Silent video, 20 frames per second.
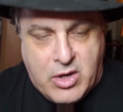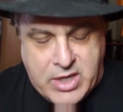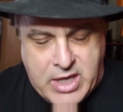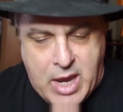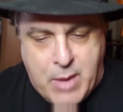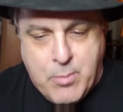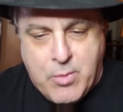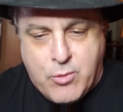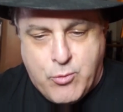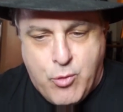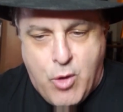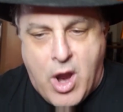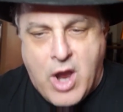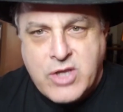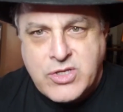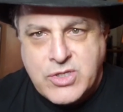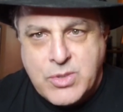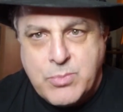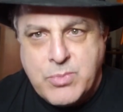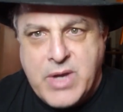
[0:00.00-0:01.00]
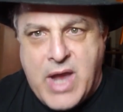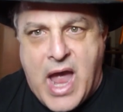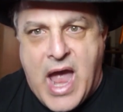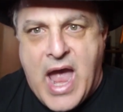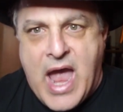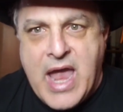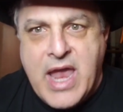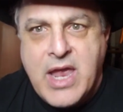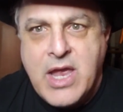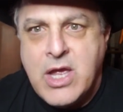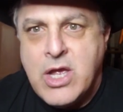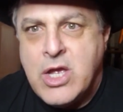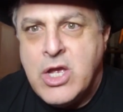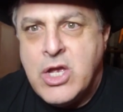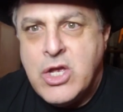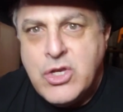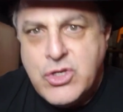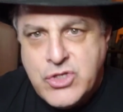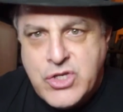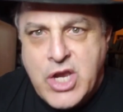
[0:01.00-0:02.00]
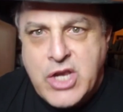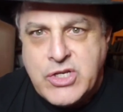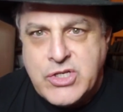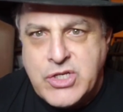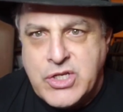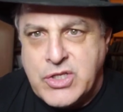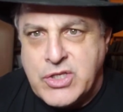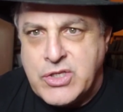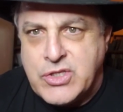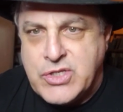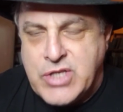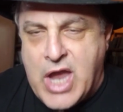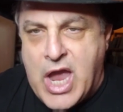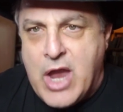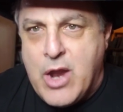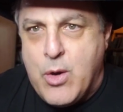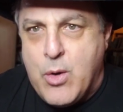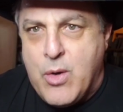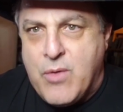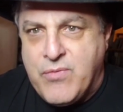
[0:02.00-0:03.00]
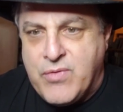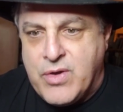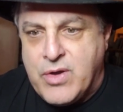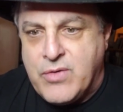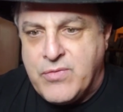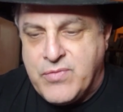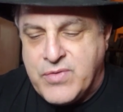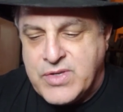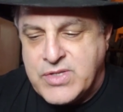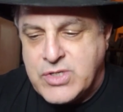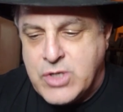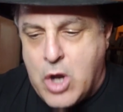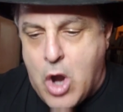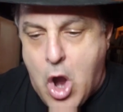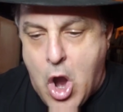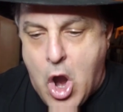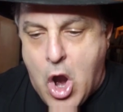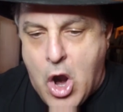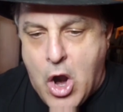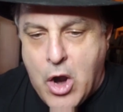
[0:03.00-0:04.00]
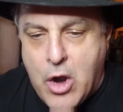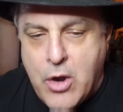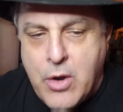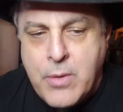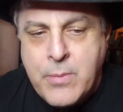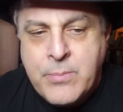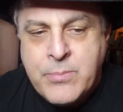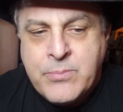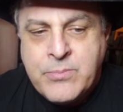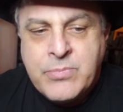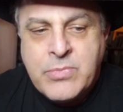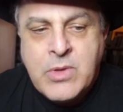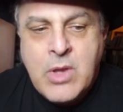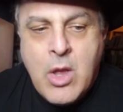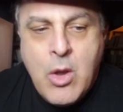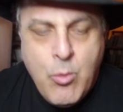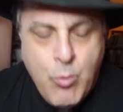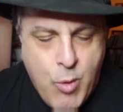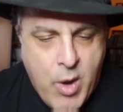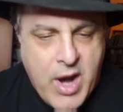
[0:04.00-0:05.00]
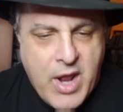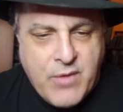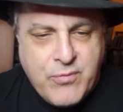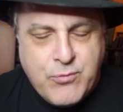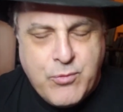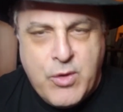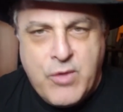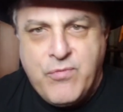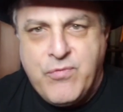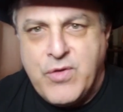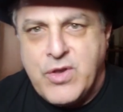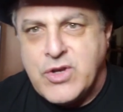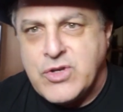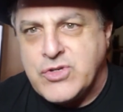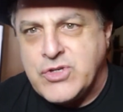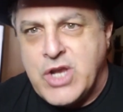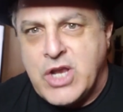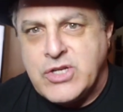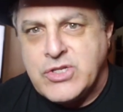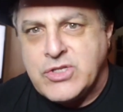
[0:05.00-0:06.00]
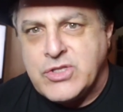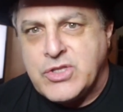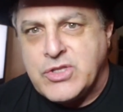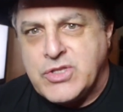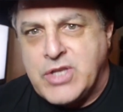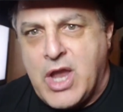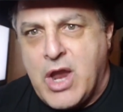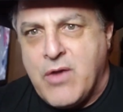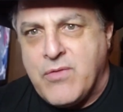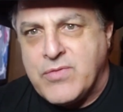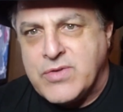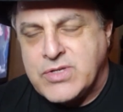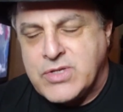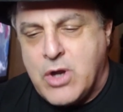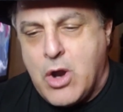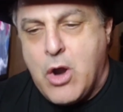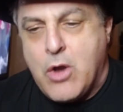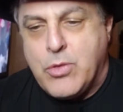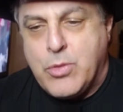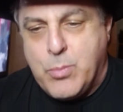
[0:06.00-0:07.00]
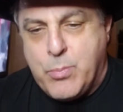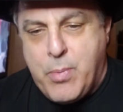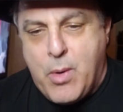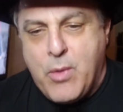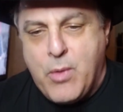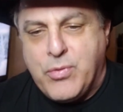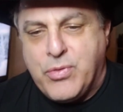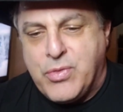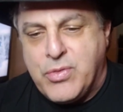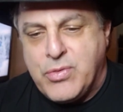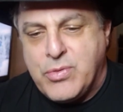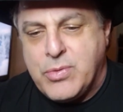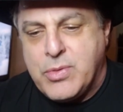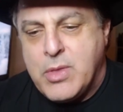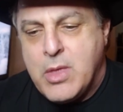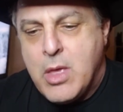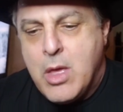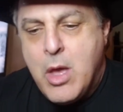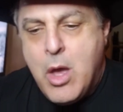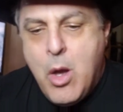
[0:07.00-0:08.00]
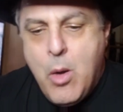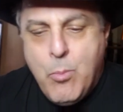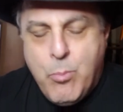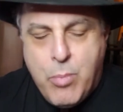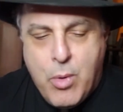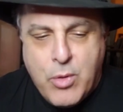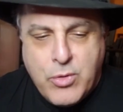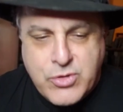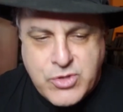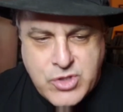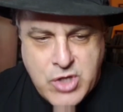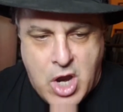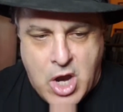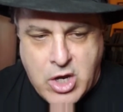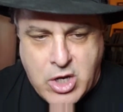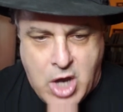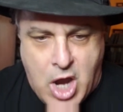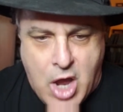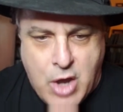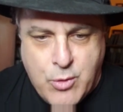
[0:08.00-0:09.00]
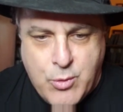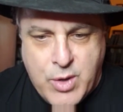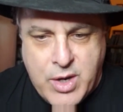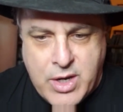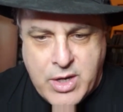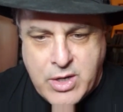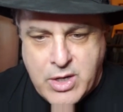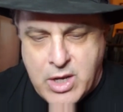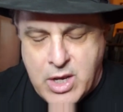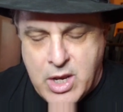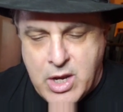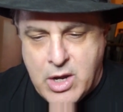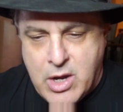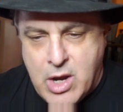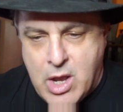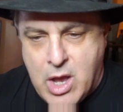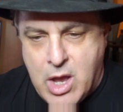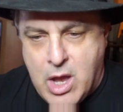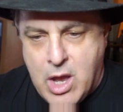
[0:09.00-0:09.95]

came across some guy changing in the tire of his car. Right after he finished changing the tire of his car, both Sean Connery and